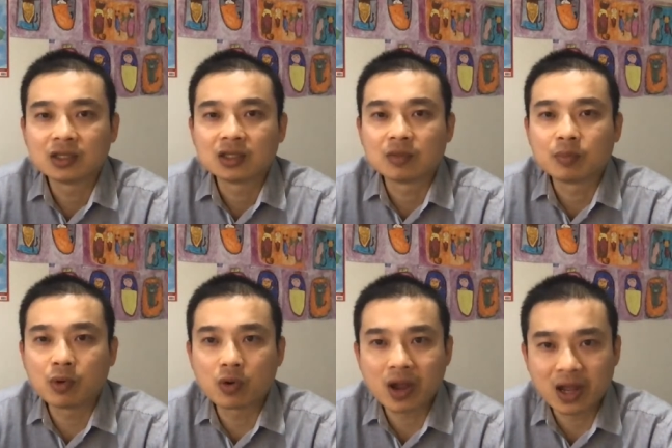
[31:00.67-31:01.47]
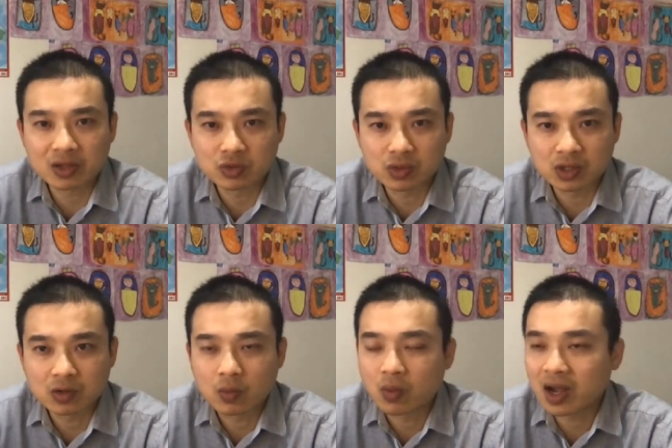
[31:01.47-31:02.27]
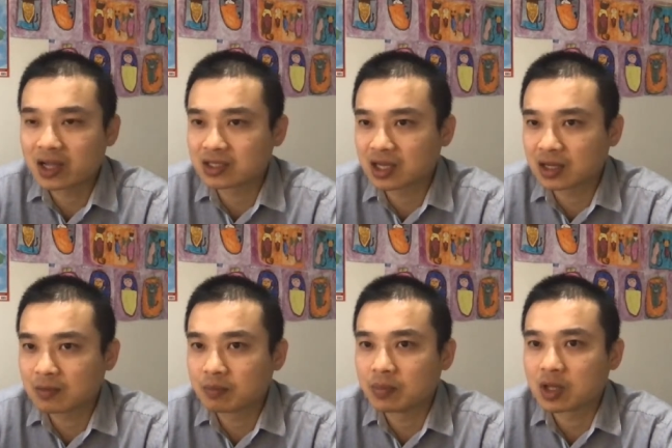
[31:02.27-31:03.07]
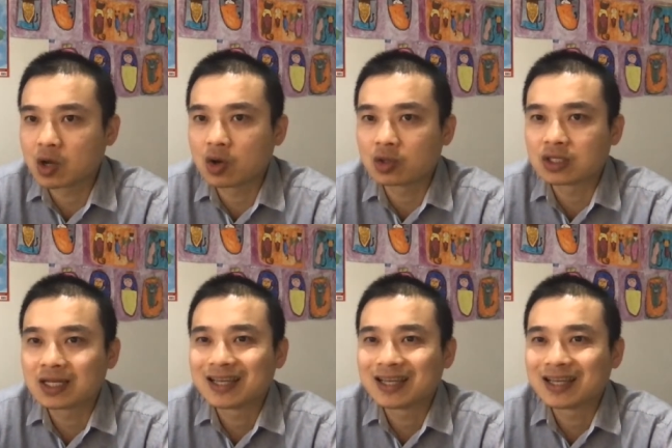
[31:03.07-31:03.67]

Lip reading: the poor country. Why is that? Because